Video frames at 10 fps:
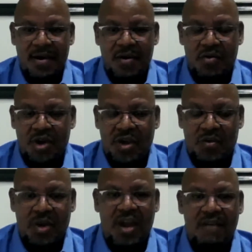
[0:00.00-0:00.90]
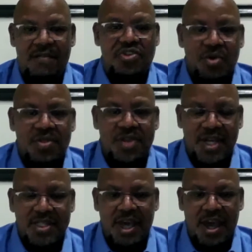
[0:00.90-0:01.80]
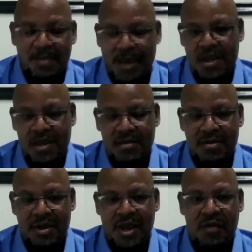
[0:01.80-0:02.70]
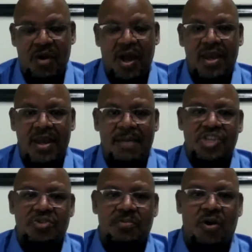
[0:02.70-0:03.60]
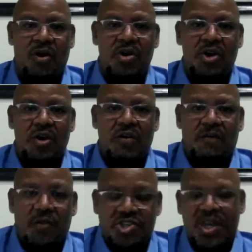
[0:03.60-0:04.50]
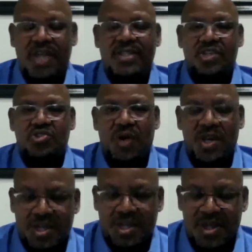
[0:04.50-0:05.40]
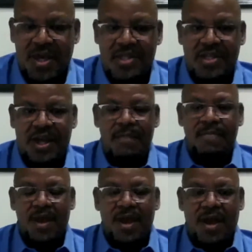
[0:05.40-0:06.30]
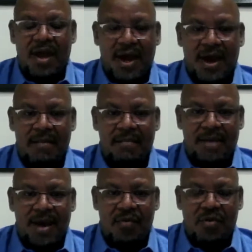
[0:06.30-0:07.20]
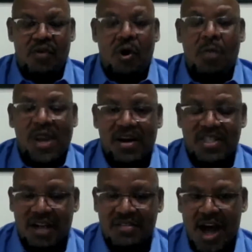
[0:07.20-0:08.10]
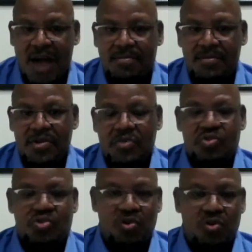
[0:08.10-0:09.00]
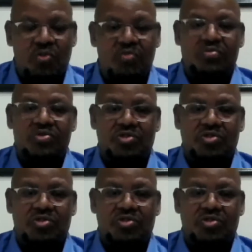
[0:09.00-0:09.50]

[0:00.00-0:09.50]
We have new things happening. We're in a much more fortunate situation in that we've opened ourselves up to